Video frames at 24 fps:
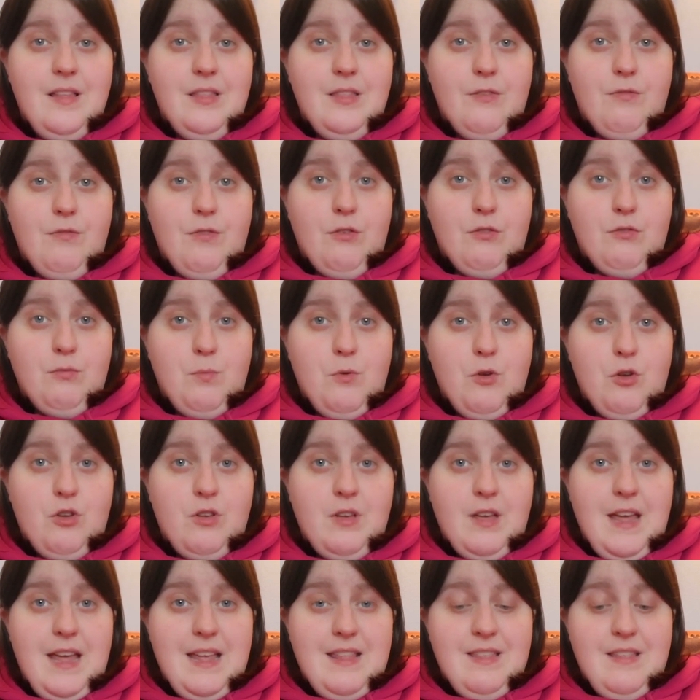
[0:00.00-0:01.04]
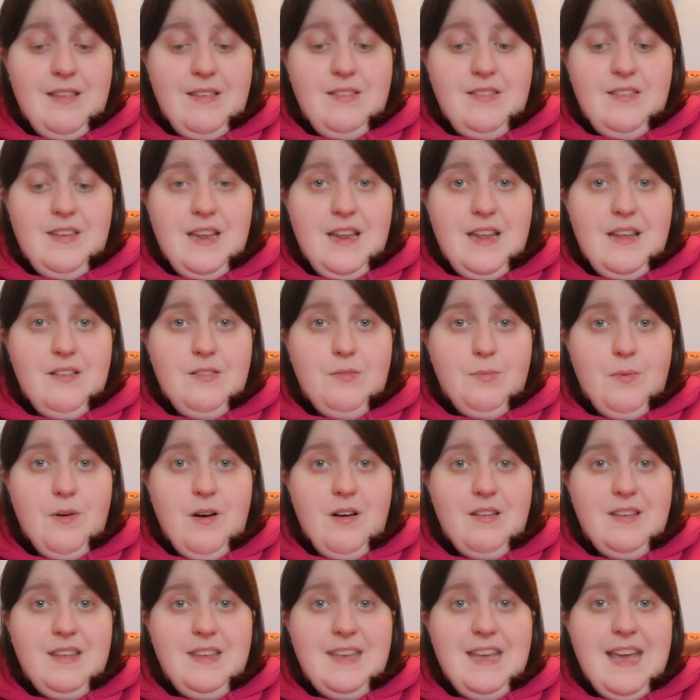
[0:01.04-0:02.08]
the first book in this series,
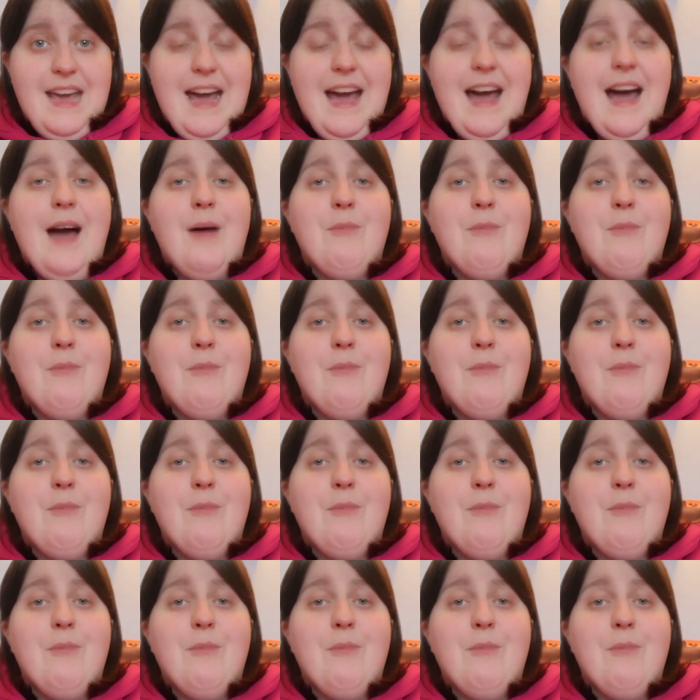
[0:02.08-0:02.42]
but yeah,